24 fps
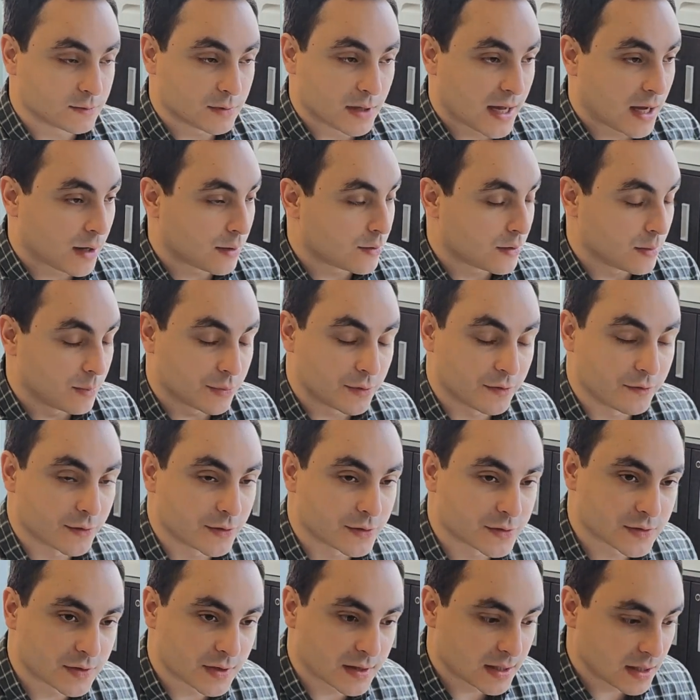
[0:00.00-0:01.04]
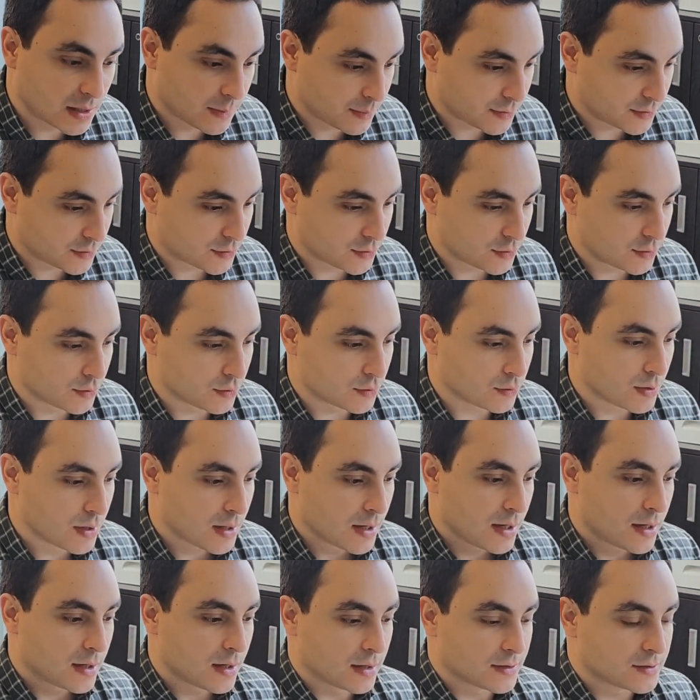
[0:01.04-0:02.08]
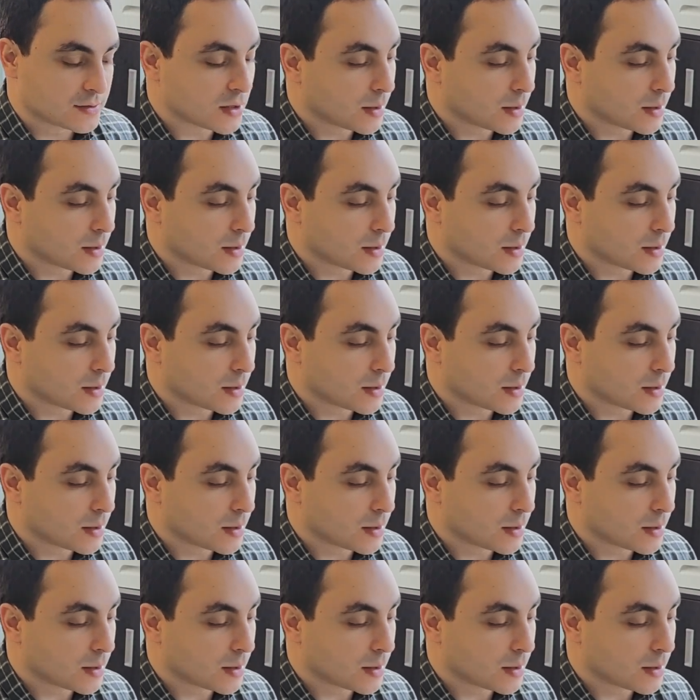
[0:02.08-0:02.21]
how to improve your sleep to uh,